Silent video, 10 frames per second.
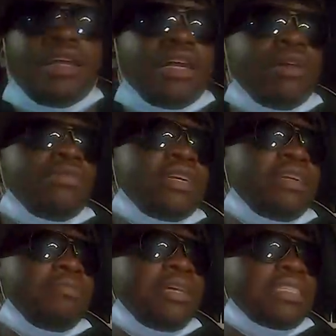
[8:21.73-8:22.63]
I'm wearing
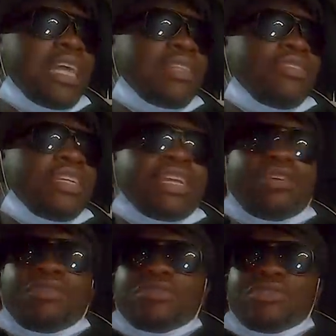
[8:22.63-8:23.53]
a mask. I have to take it
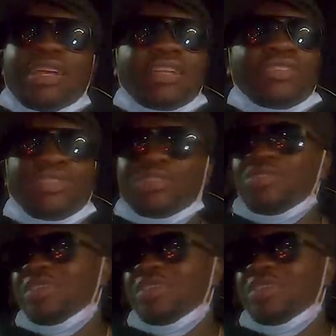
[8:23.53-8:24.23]
off so I can talk to you